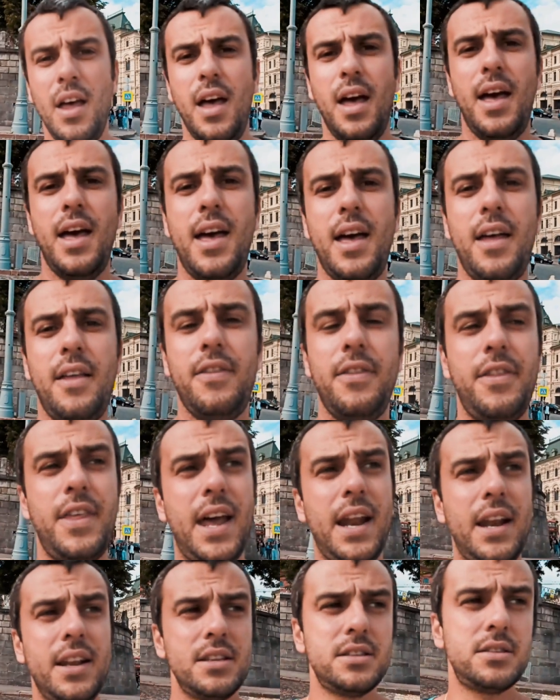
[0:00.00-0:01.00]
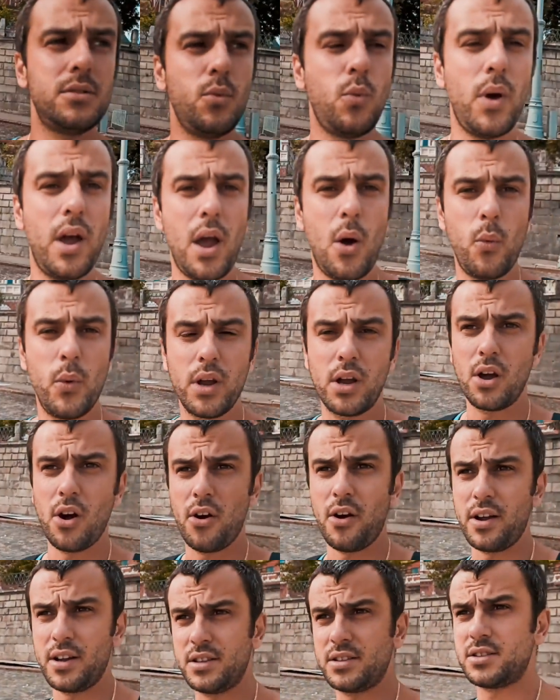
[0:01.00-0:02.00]
And that is where we're
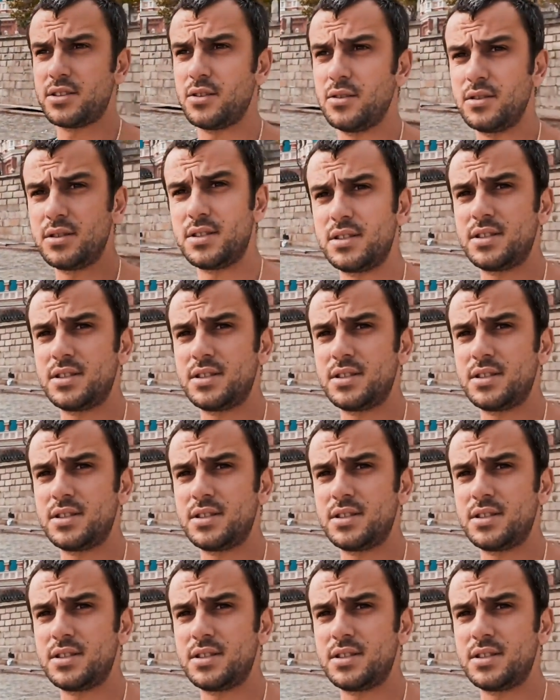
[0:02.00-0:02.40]
going to